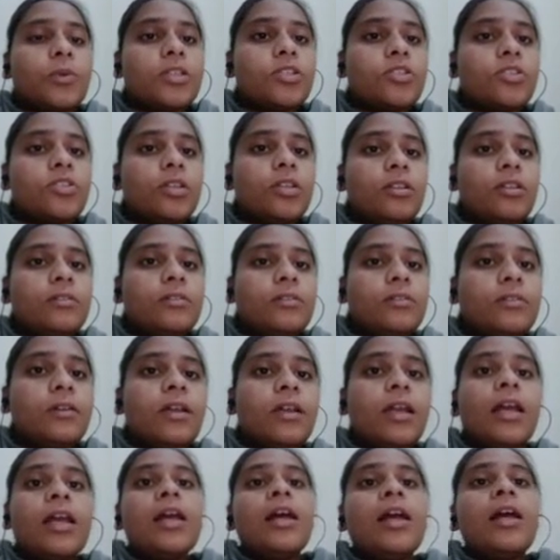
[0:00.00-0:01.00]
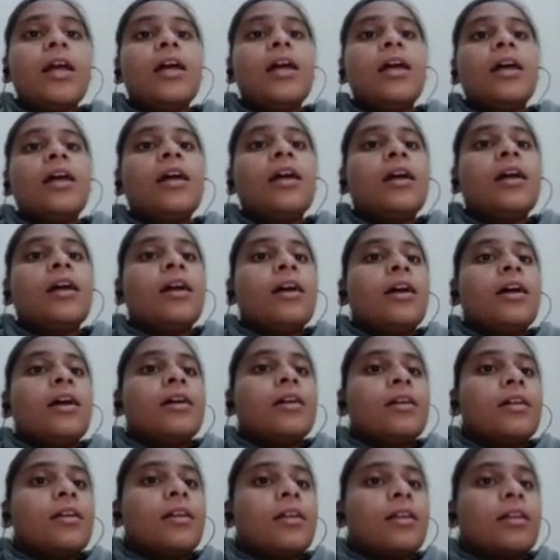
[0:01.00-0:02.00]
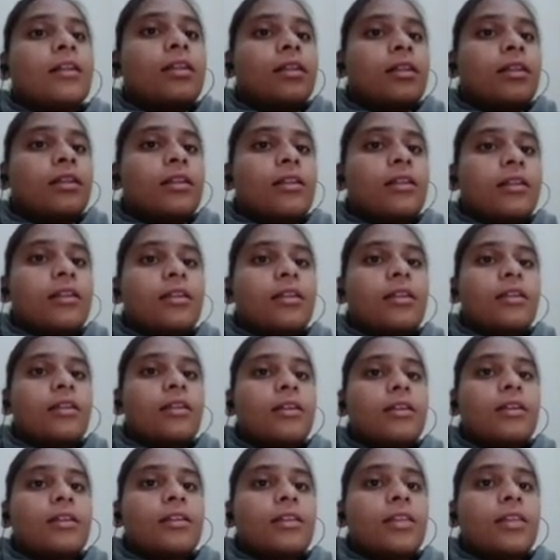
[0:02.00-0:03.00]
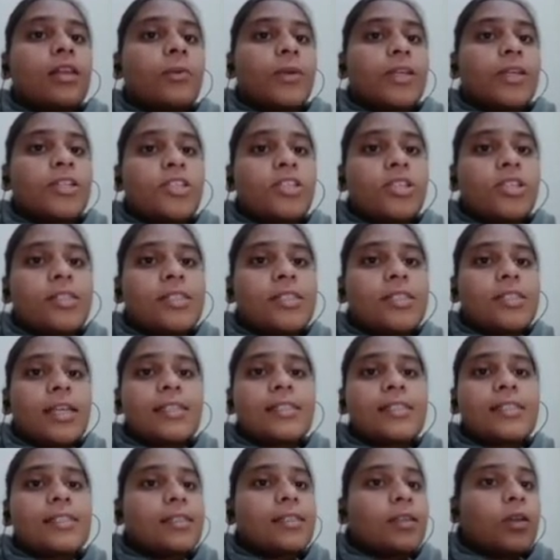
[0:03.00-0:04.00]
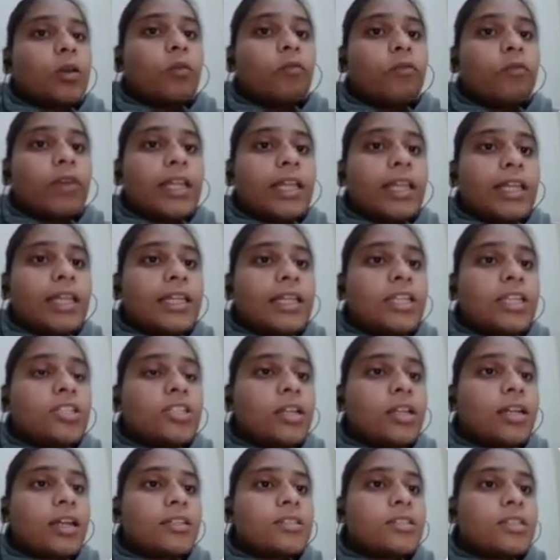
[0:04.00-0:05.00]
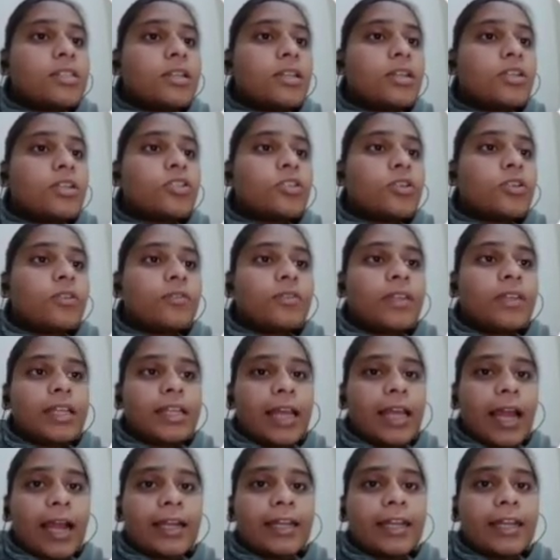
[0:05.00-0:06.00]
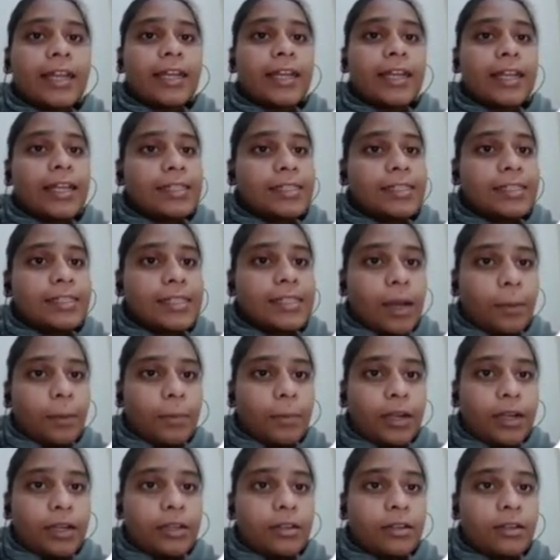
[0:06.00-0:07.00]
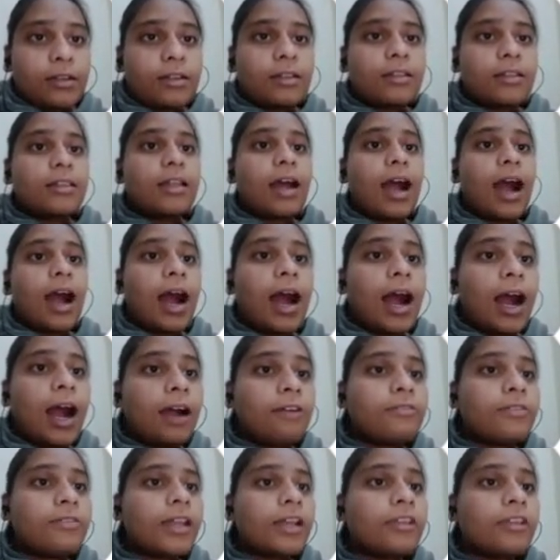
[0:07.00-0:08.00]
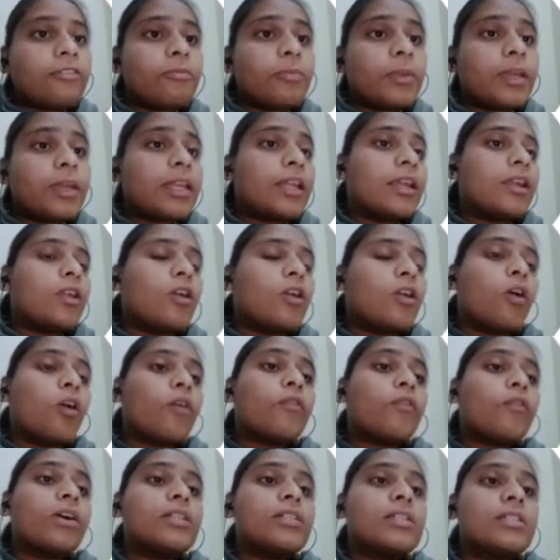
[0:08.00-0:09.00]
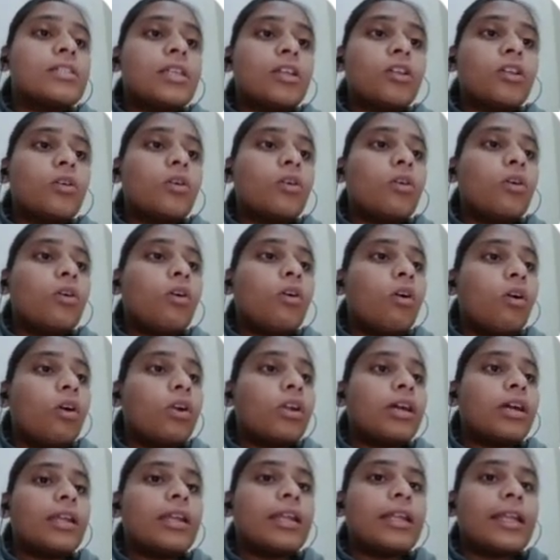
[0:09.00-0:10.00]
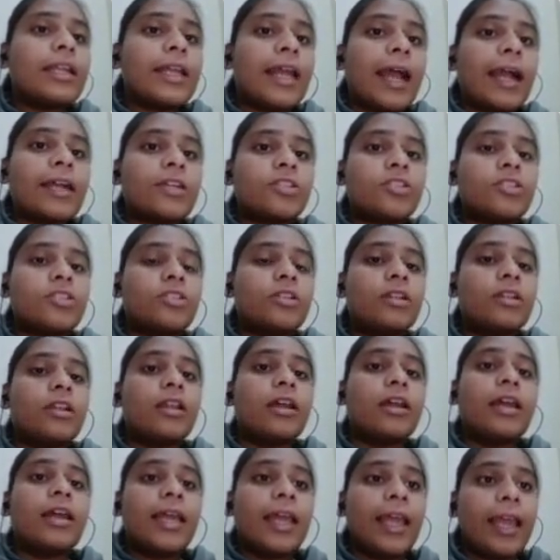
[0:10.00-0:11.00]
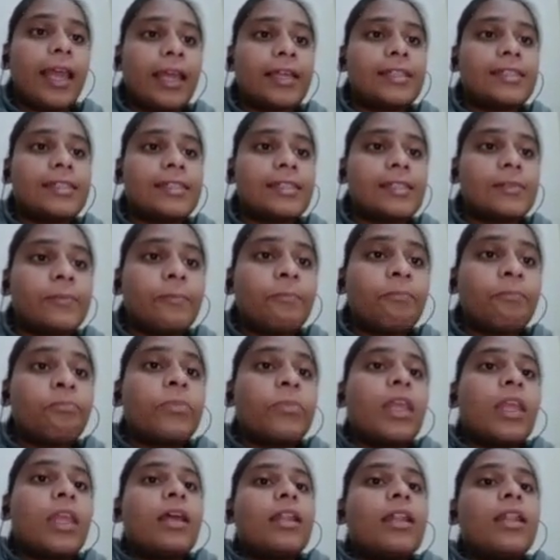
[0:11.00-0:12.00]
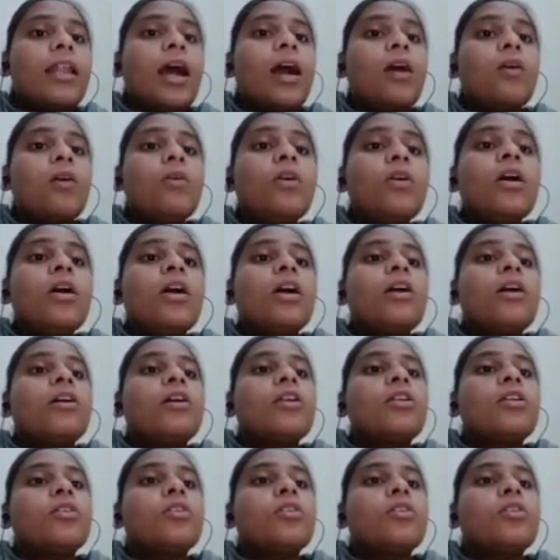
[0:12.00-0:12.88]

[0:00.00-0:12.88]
The question says when initial concentration of the reactant is doubled, the half-life period of a zero order reaction is. Now, to know about the half-life period, we need to know what is